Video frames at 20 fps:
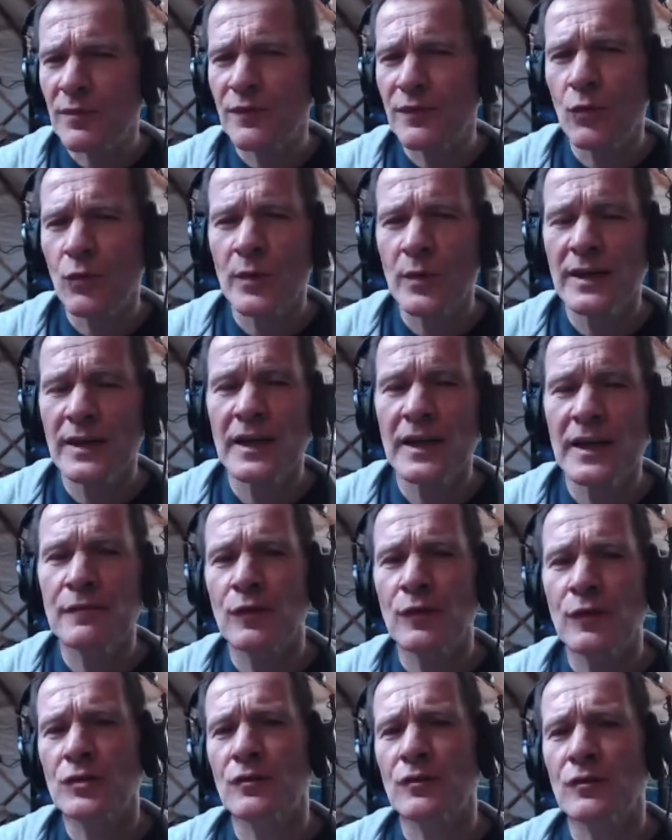before we
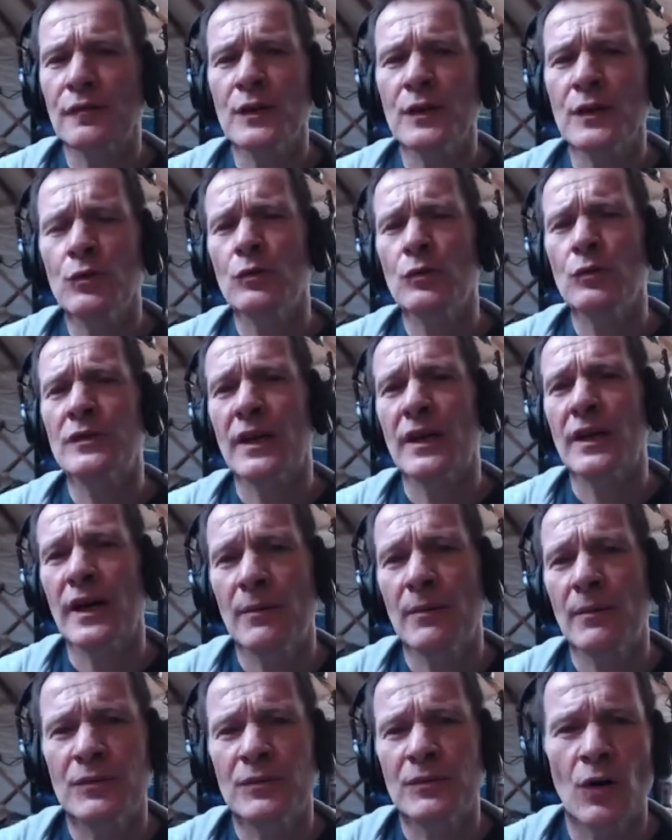leave fossil fuels,
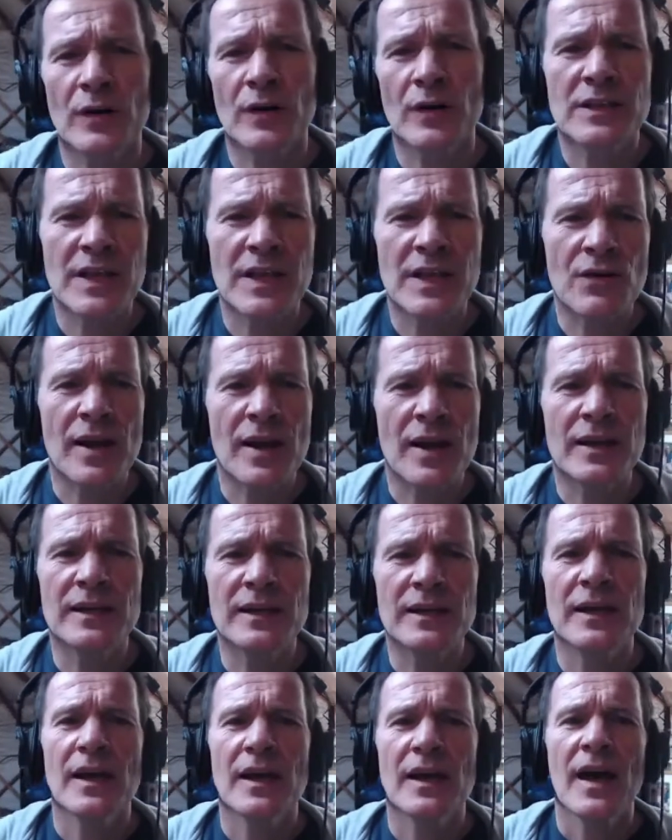Don, is there
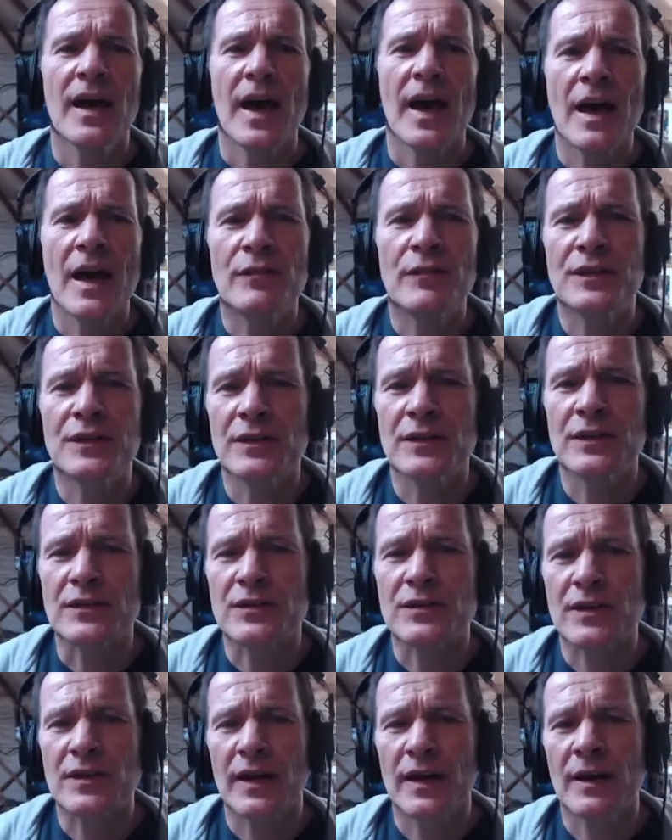any evidence?